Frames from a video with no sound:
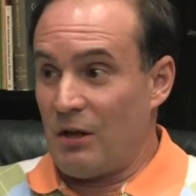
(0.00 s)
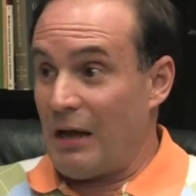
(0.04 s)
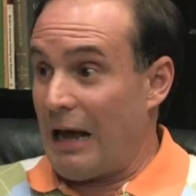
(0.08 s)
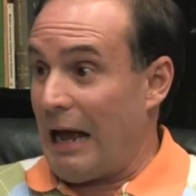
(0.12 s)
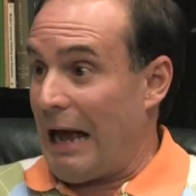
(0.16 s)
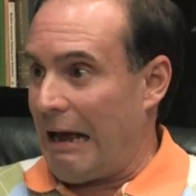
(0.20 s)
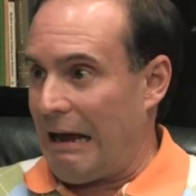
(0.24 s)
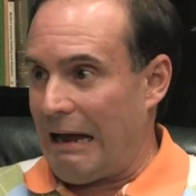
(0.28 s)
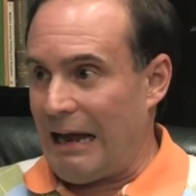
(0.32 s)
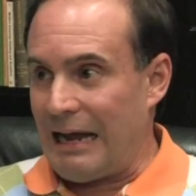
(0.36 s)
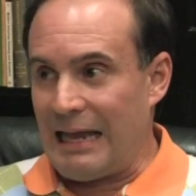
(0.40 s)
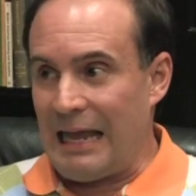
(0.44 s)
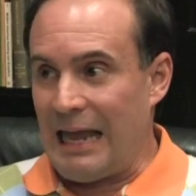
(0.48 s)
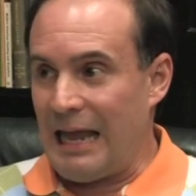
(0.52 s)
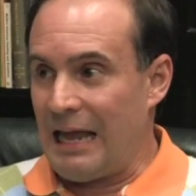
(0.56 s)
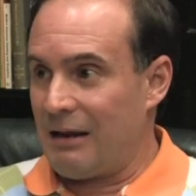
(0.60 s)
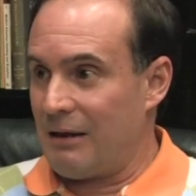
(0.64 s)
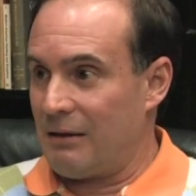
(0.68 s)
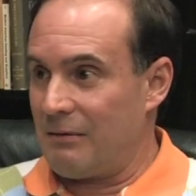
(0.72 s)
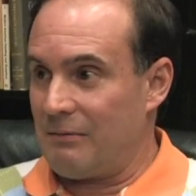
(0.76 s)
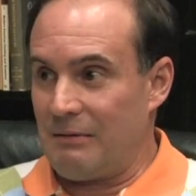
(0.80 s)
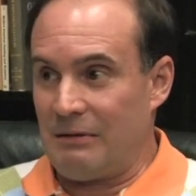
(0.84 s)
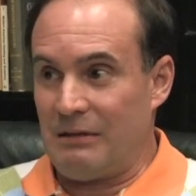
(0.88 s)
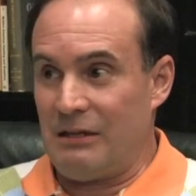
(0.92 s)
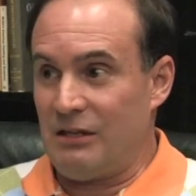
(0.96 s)
I can't.
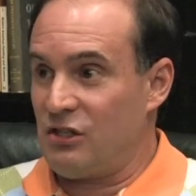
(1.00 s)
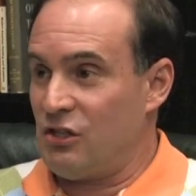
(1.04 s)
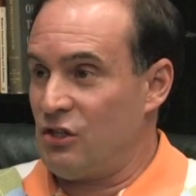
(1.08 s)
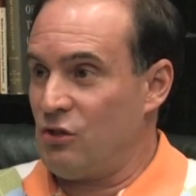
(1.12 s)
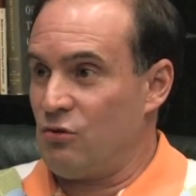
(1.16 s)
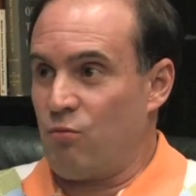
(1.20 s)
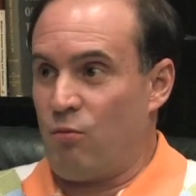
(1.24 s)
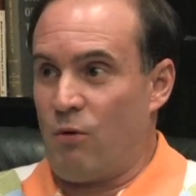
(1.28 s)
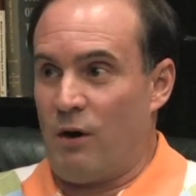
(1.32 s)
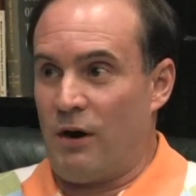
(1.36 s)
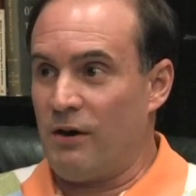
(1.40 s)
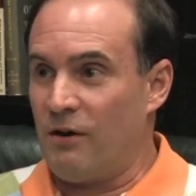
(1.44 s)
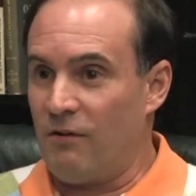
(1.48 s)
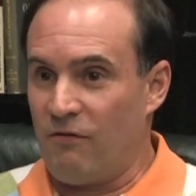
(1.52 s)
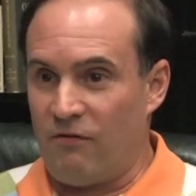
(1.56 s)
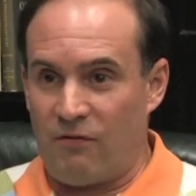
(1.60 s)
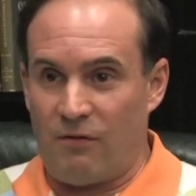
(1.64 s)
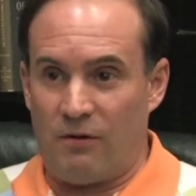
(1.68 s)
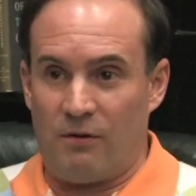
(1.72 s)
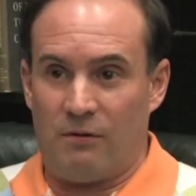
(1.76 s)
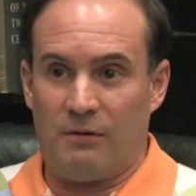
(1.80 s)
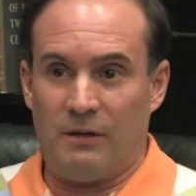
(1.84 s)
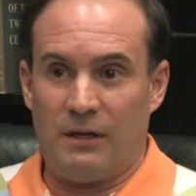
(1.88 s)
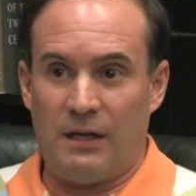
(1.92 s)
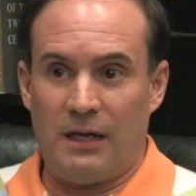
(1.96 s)
This is
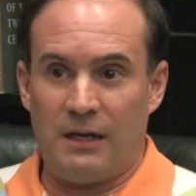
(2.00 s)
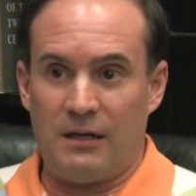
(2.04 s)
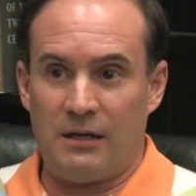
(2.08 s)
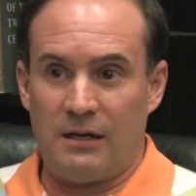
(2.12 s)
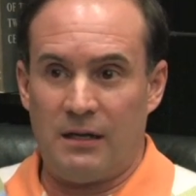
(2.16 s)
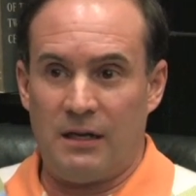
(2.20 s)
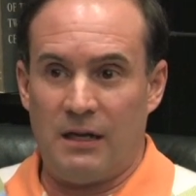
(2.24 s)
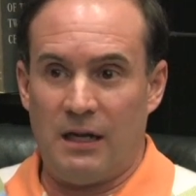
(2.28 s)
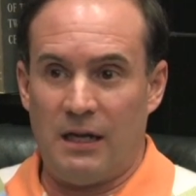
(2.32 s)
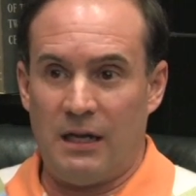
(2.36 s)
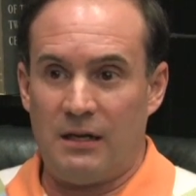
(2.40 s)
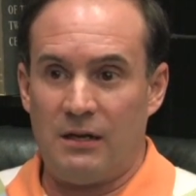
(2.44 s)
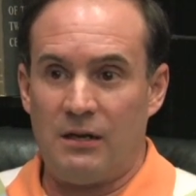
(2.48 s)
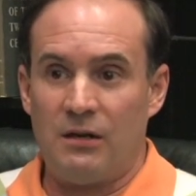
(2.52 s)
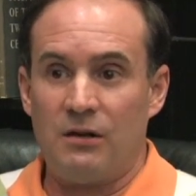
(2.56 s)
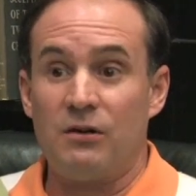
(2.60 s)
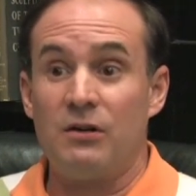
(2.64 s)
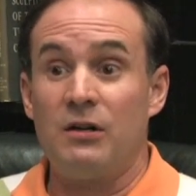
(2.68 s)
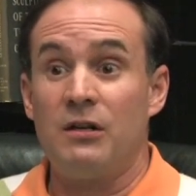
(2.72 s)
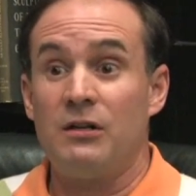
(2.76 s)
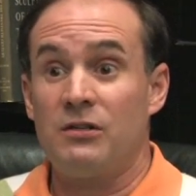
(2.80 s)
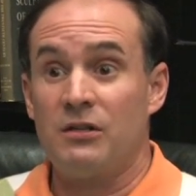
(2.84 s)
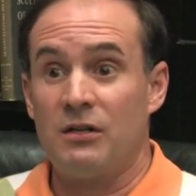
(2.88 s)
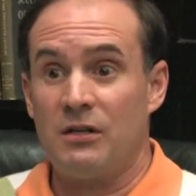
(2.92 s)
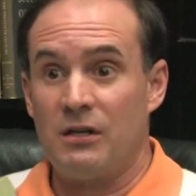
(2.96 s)
wonderful, and there
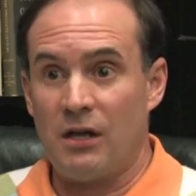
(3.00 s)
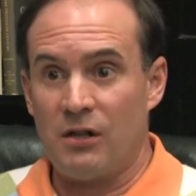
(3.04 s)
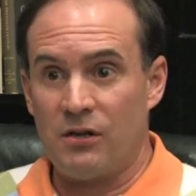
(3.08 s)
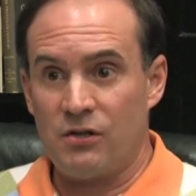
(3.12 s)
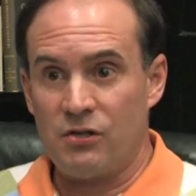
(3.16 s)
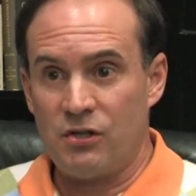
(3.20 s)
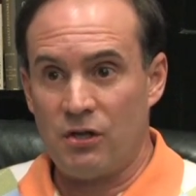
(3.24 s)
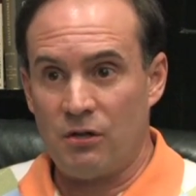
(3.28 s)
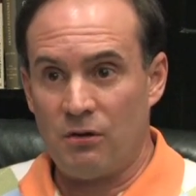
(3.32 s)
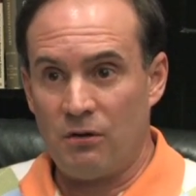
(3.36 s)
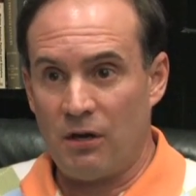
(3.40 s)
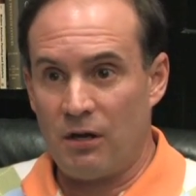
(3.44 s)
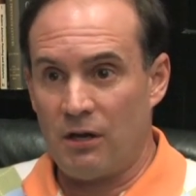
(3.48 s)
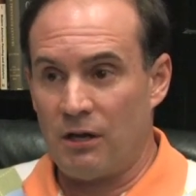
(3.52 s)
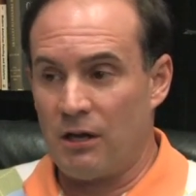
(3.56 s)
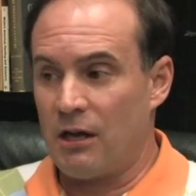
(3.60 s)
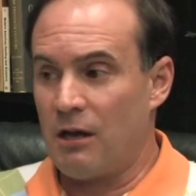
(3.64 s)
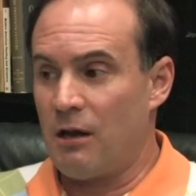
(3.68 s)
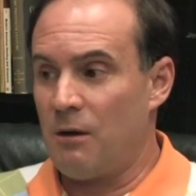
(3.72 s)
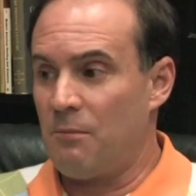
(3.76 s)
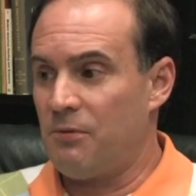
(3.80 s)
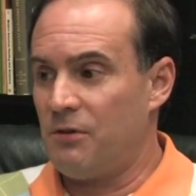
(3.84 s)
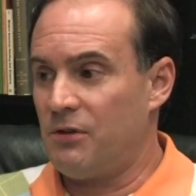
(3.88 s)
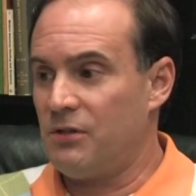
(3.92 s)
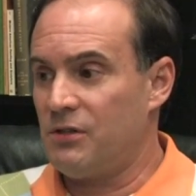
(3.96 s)
is another show coming
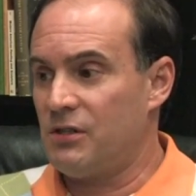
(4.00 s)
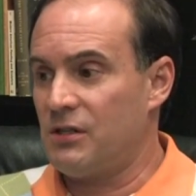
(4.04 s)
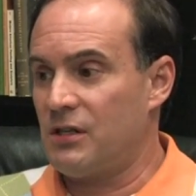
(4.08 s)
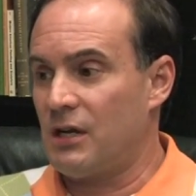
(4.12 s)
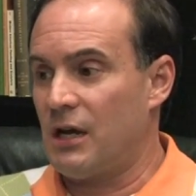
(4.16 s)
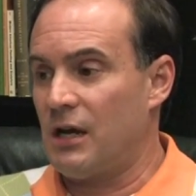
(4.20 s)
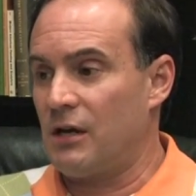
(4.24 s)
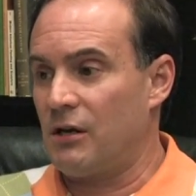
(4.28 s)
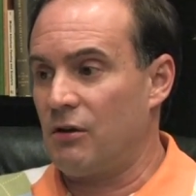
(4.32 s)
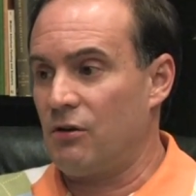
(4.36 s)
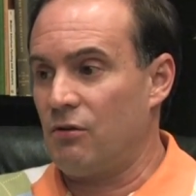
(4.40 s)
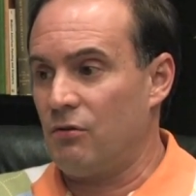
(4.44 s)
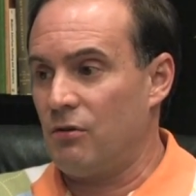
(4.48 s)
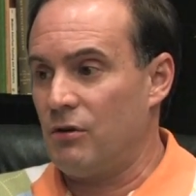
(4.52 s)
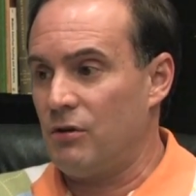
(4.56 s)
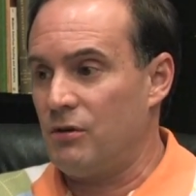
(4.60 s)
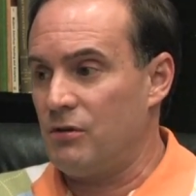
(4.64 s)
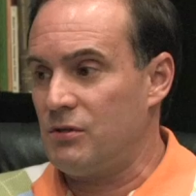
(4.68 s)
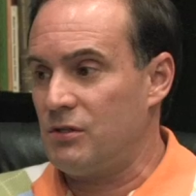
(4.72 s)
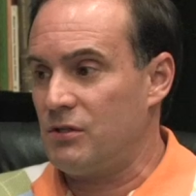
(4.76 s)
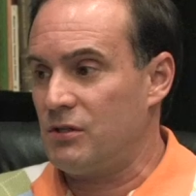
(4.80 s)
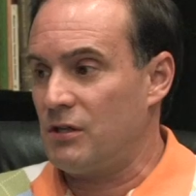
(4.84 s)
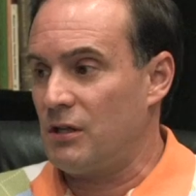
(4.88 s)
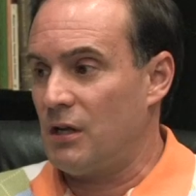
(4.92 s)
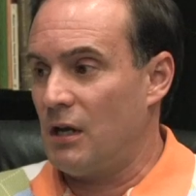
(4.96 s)
up in Santa
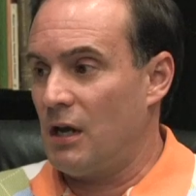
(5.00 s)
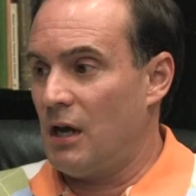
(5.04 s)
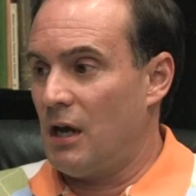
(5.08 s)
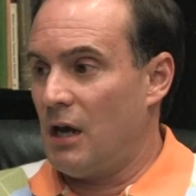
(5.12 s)
Cruz